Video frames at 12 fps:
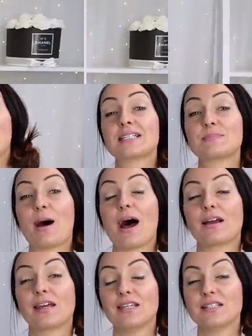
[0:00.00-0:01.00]
The next
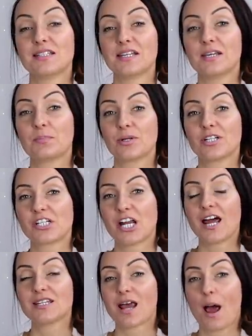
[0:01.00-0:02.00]
bag is the
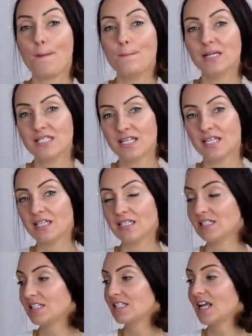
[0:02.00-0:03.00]
Pochette
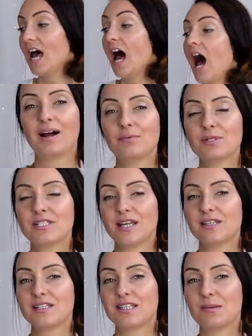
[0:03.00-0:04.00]
Metis. I would
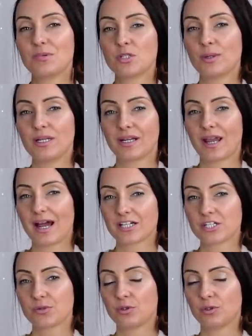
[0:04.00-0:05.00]
say this is in between a
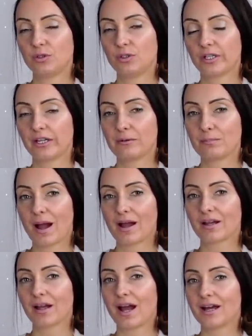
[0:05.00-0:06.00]
casual looking
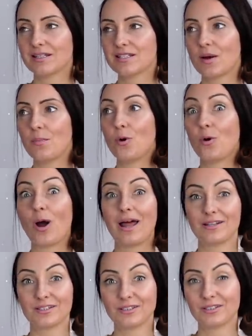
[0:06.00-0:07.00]
bag and a more
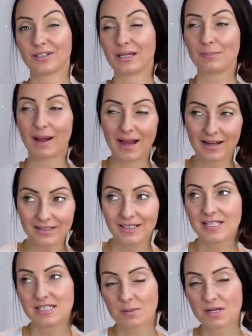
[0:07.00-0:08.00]
elegant looking bag,
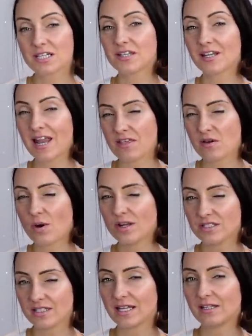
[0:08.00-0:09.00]
especially the leather
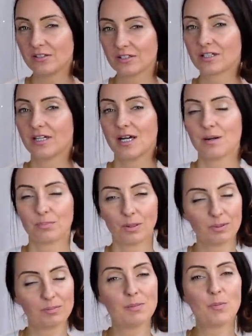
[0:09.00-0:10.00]
ones. They look
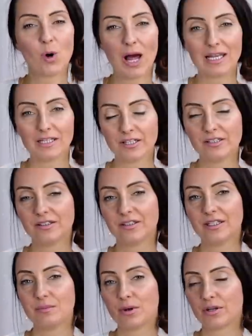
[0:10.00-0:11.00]
probably more elegant
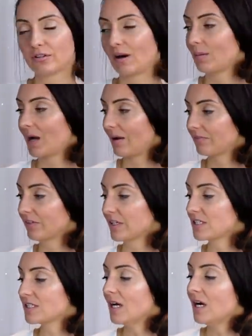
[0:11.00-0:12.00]
than the monogram
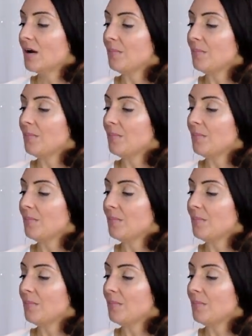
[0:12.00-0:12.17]
canvas.